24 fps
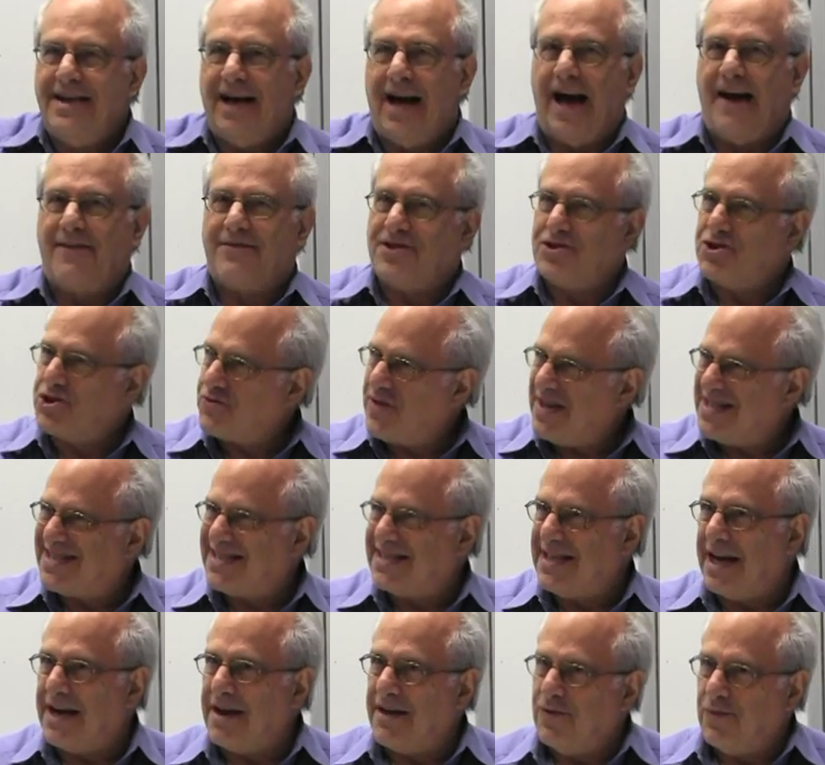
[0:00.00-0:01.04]
I have to
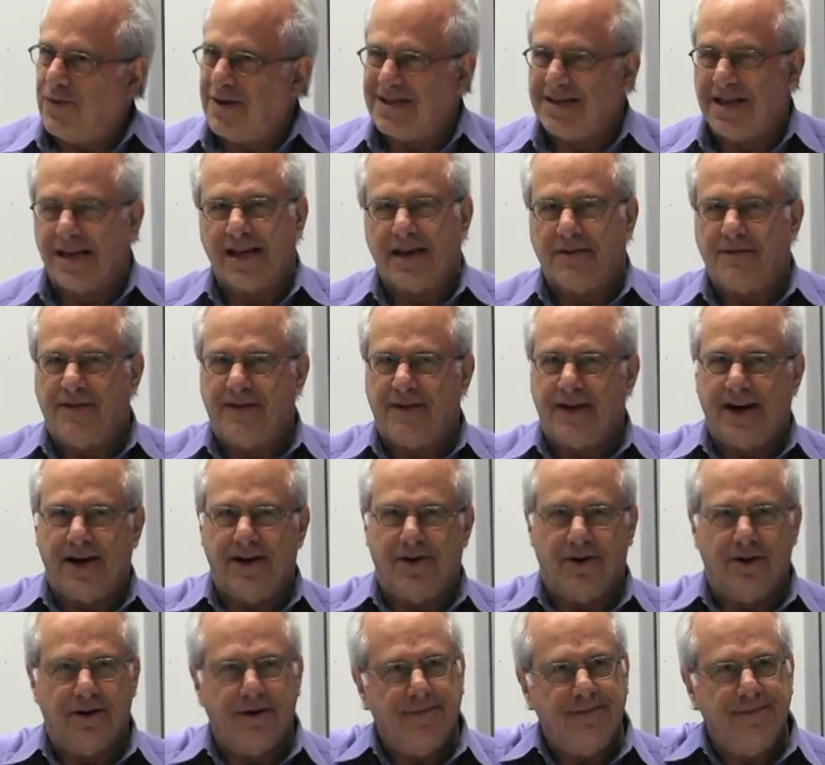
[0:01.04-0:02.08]
stress that, otherwise I'll get
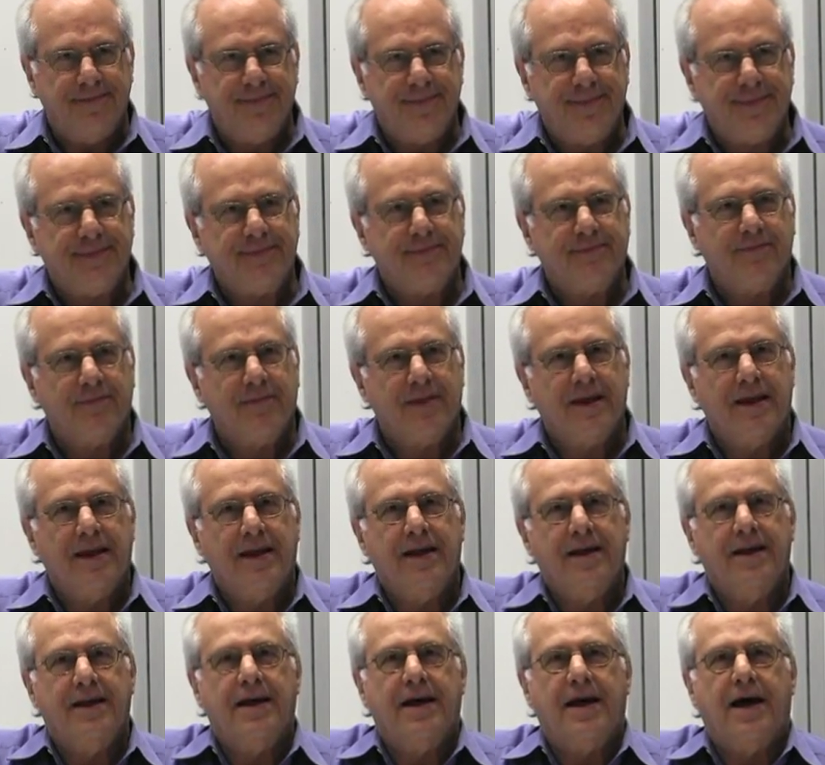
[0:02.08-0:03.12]
fired.
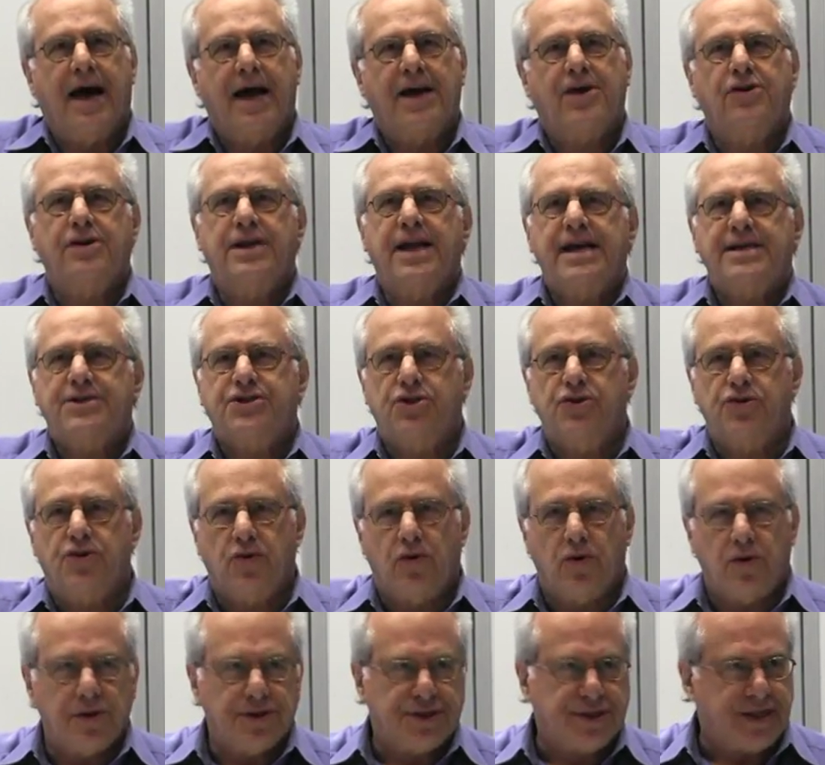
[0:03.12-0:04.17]
I could ask you to
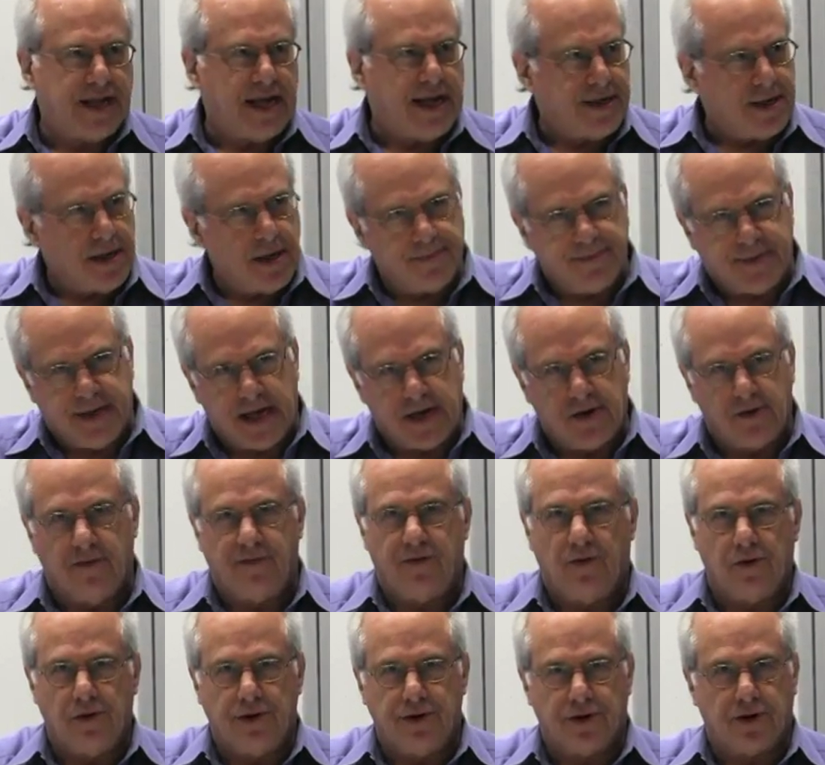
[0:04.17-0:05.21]
all stand up, take
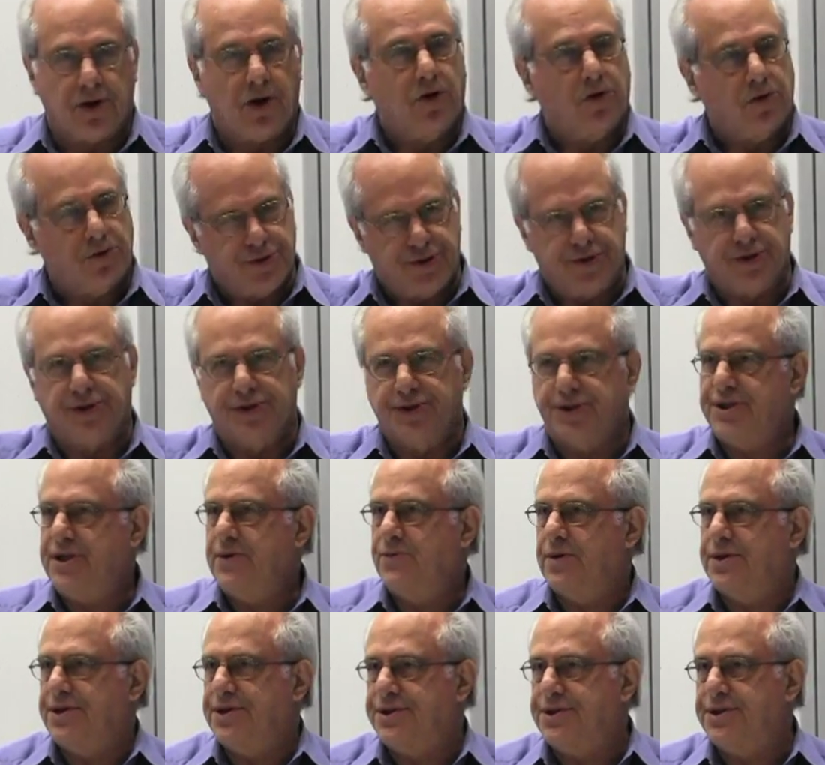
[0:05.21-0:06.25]
off all your clothes, you can see
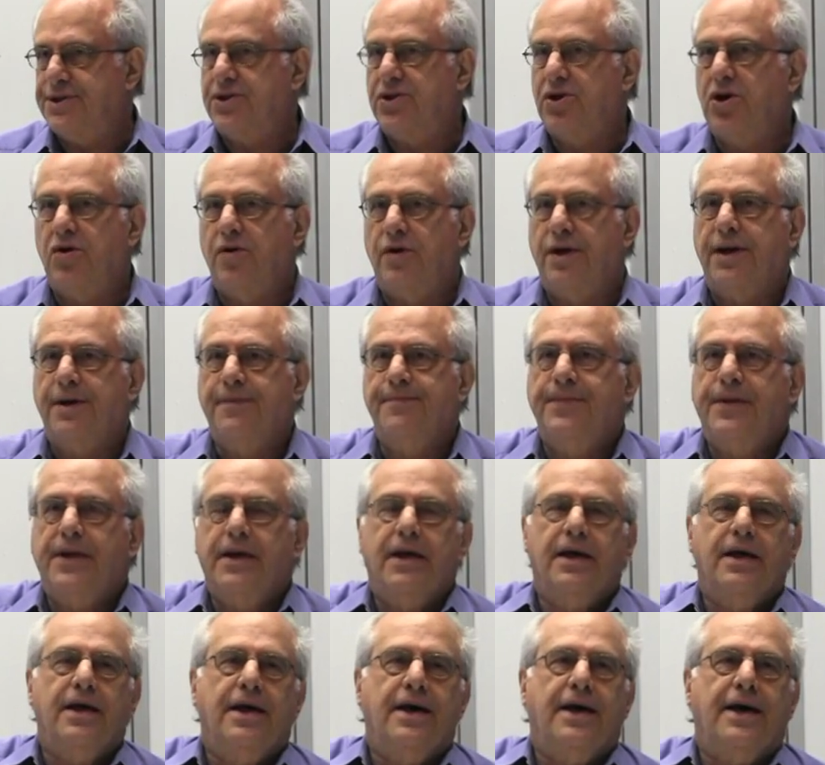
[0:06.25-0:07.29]
where this is going,
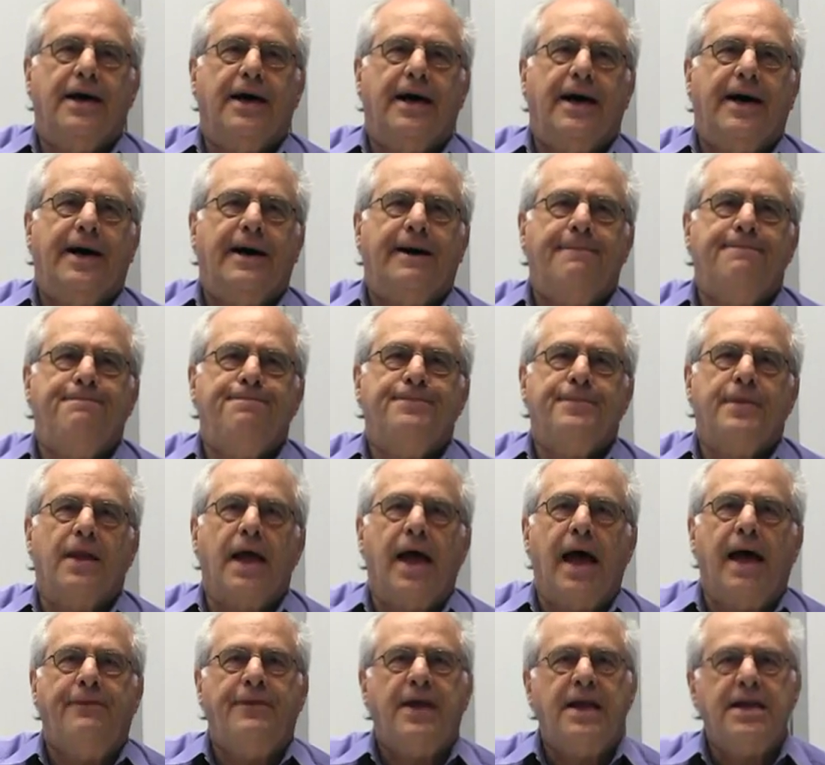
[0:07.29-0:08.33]

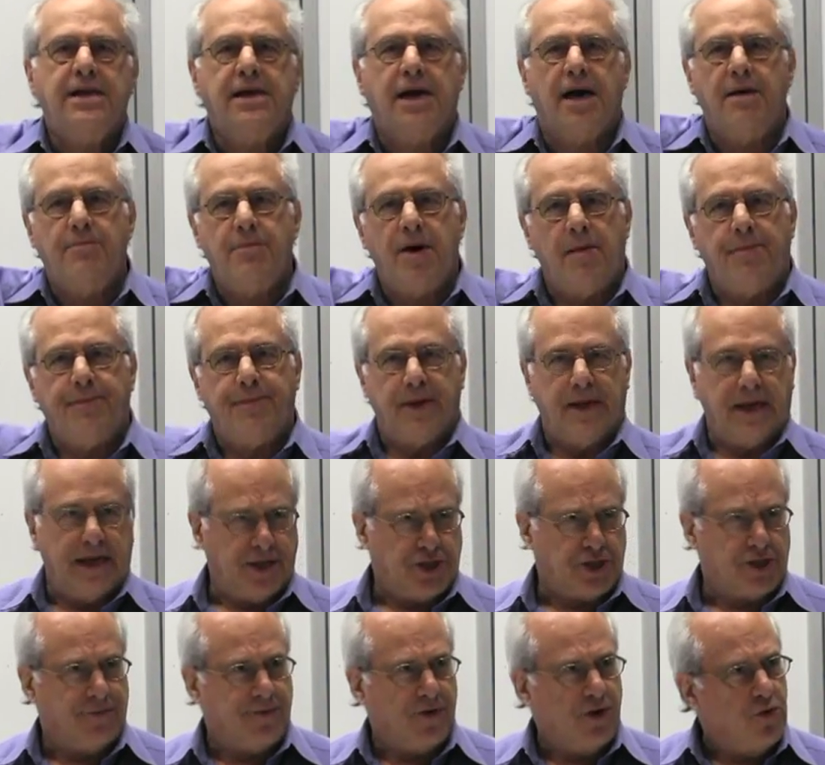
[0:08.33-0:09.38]
and then come up,
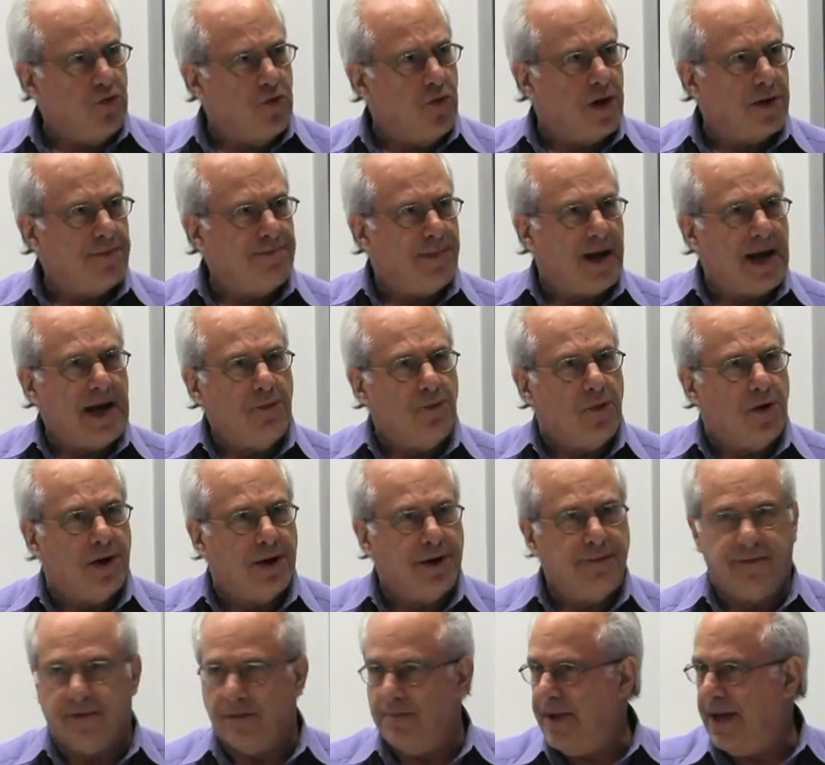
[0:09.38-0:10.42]
each of you one by
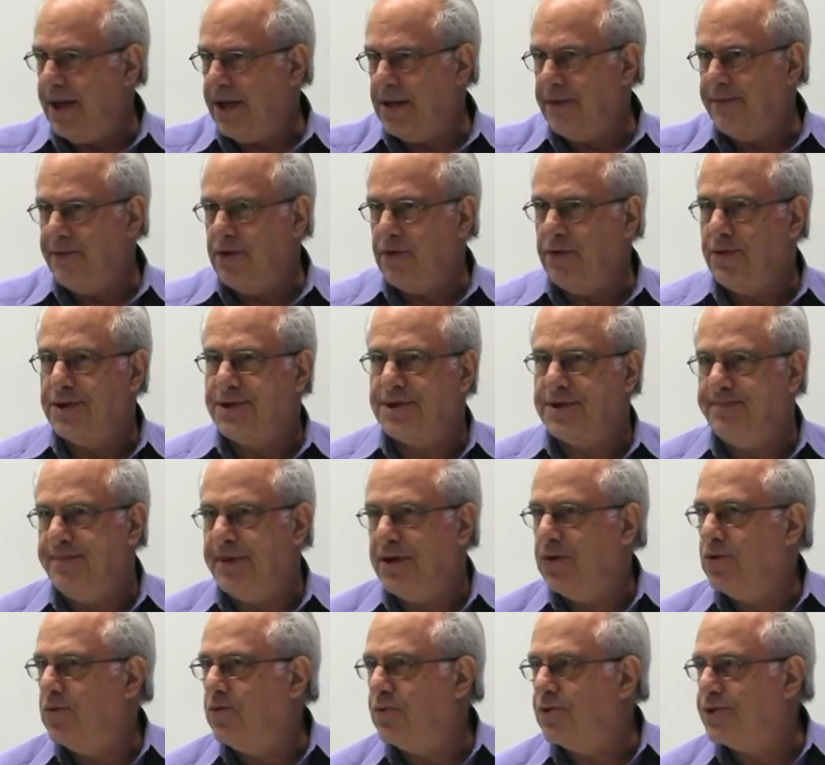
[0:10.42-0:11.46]
one, for many of you this will
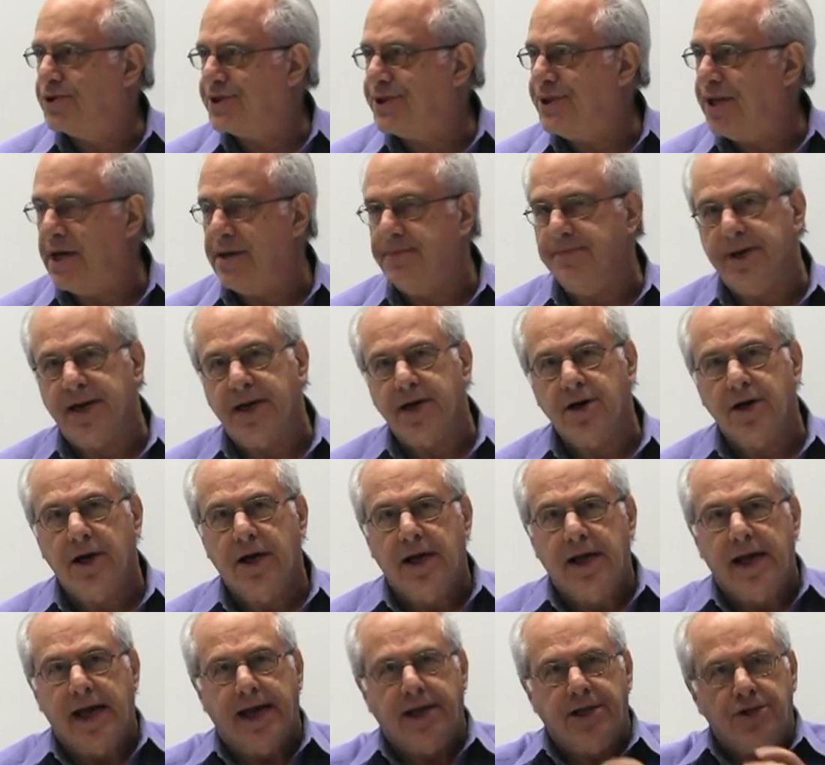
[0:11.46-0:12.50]
be your worst nightmare,
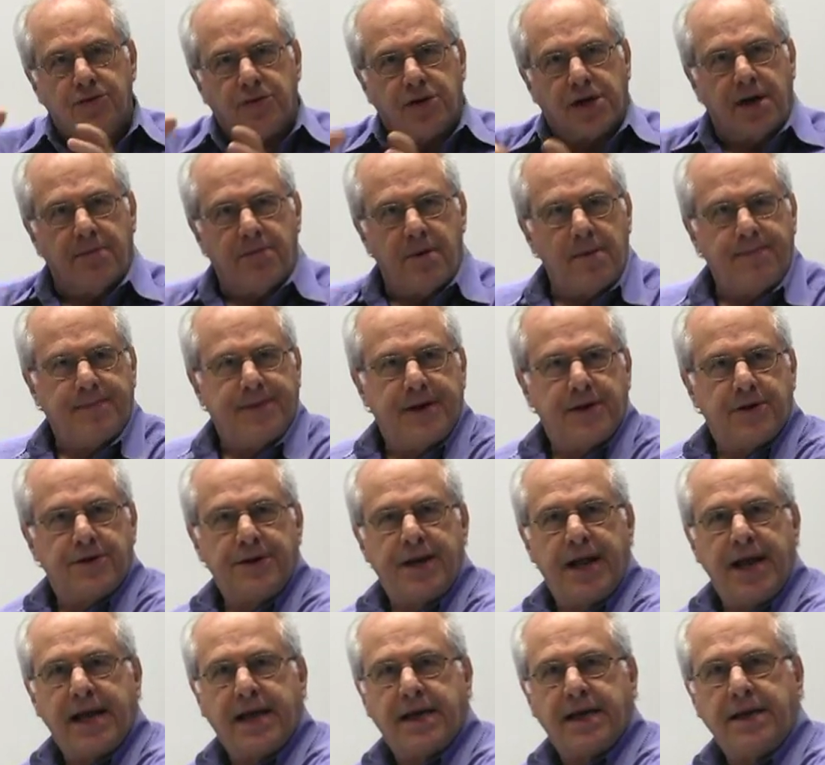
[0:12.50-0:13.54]
and you'd come up
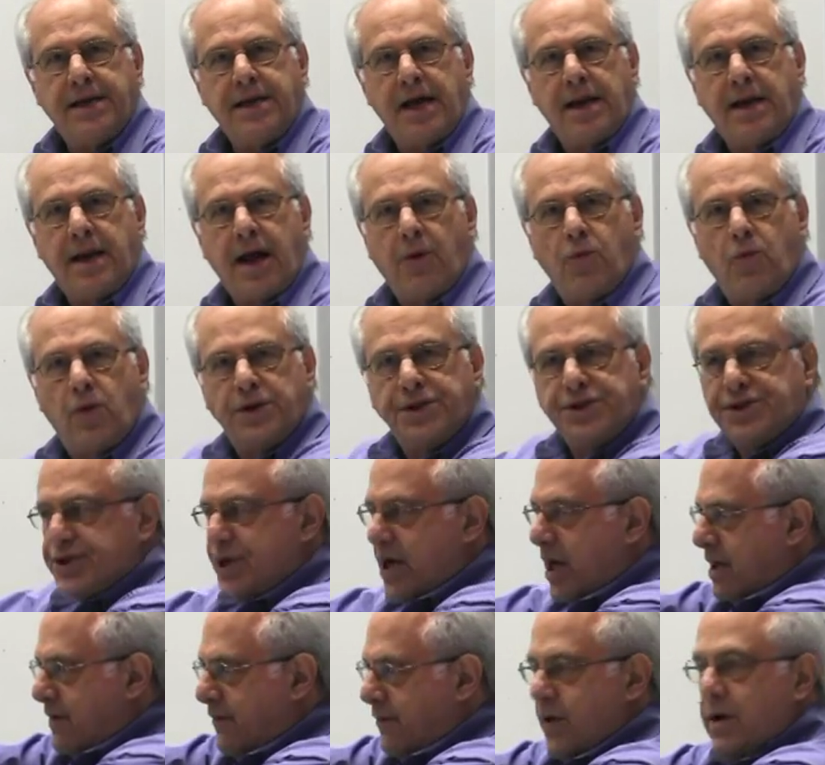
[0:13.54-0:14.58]
here naked, and on one
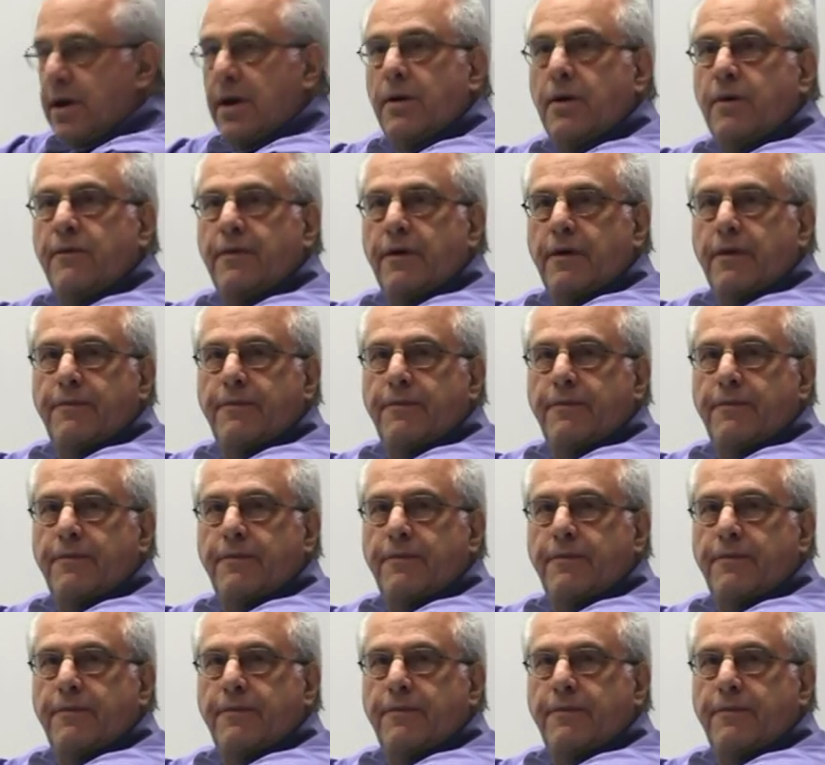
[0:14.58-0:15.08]
side of the